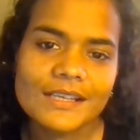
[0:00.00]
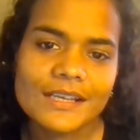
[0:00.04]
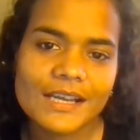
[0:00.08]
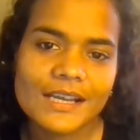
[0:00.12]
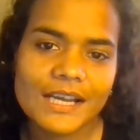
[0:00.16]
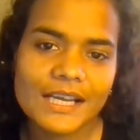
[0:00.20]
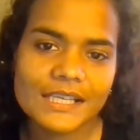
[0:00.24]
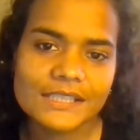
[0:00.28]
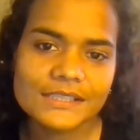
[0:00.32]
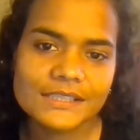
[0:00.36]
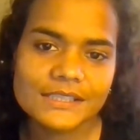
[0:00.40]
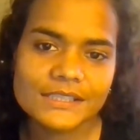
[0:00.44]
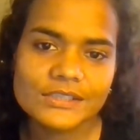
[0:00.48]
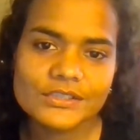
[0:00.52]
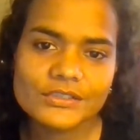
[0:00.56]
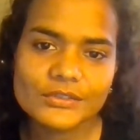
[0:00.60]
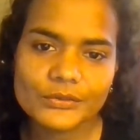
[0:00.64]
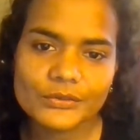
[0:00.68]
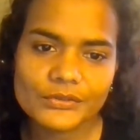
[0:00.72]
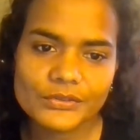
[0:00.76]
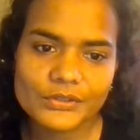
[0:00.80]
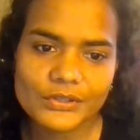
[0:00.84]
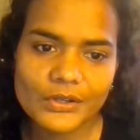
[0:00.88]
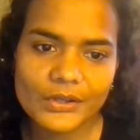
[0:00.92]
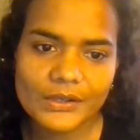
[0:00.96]
I teach
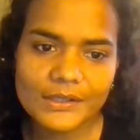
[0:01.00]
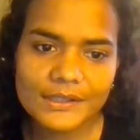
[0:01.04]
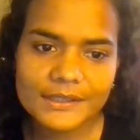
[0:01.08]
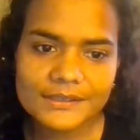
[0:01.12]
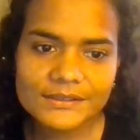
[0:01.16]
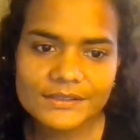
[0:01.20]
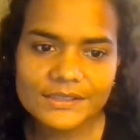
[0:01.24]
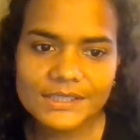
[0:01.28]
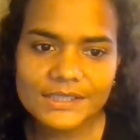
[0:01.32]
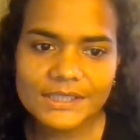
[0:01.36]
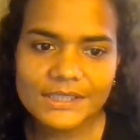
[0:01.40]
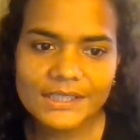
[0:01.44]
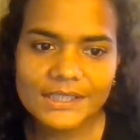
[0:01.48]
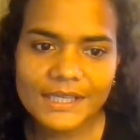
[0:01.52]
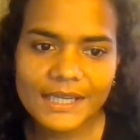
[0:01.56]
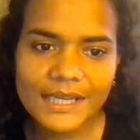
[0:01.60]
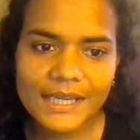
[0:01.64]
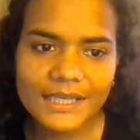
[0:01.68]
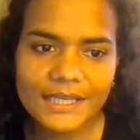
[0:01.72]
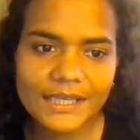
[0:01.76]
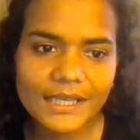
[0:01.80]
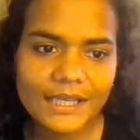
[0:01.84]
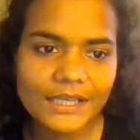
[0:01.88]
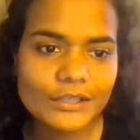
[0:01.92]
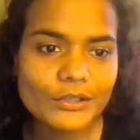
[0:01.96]
sociology
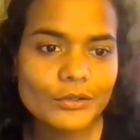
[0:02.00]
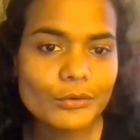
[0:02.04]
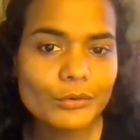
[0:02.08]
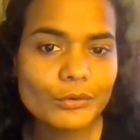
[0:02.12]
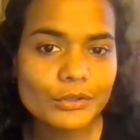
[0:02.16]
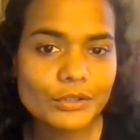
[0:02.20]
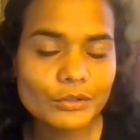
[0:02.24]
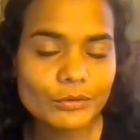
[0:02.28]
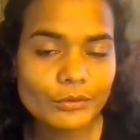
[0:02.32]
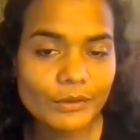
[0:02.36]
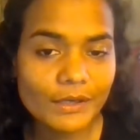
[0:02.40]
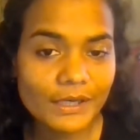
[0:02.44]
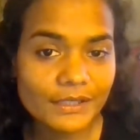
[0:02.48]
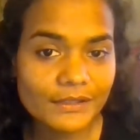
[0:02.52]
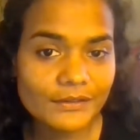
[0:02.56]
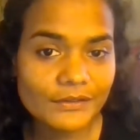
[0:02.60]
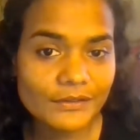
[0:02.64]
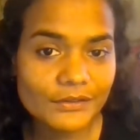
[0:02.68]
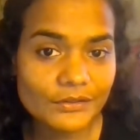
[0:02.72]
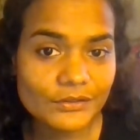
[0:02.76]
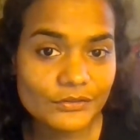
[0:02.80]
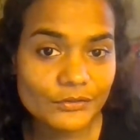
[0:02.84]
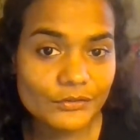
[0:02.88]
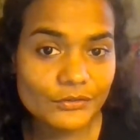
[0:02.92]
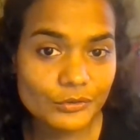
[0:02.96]
and I co-direct
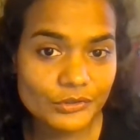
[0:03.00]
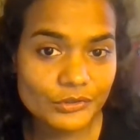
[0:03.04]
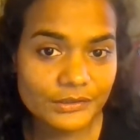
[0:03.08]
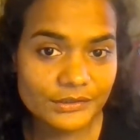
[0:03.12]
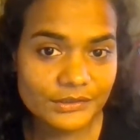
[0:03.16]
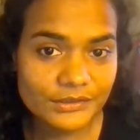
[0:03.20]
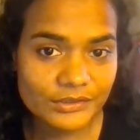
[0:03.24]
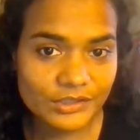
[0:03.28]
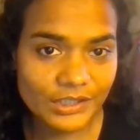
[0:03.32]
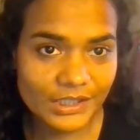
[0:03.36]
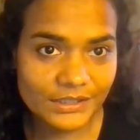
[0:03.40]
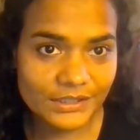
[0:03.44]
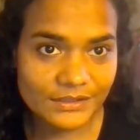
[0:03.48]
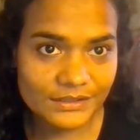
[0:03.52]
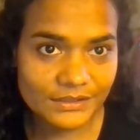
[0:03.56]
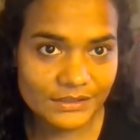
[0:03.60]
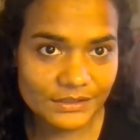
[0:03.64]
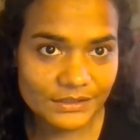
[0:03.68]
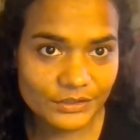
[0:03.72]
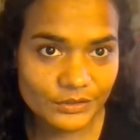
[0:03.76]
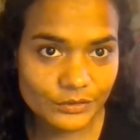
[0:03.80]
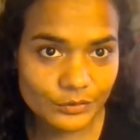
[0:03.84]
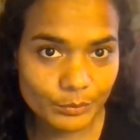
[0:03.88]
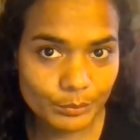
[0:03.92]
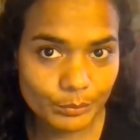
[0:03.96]
the social
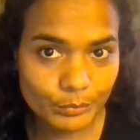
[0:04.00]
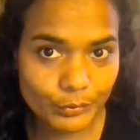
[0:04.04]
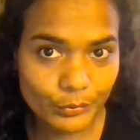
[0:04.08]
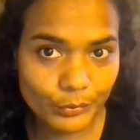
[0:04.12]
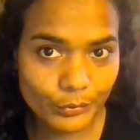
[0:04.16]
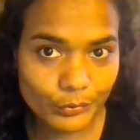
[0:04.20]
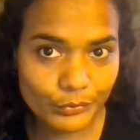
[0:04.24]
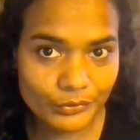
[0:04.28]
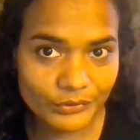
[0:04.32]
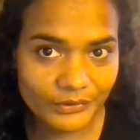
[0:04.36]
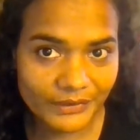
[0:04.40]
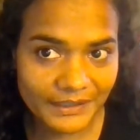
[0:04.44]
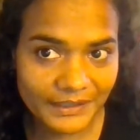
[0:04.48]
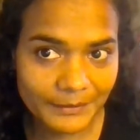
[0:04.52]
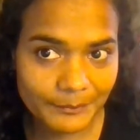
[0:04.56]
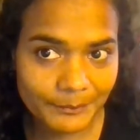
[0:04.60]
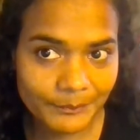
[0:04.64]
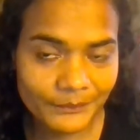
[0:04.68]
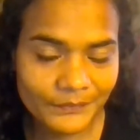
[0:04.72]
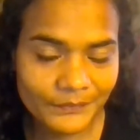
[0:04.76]
justice program.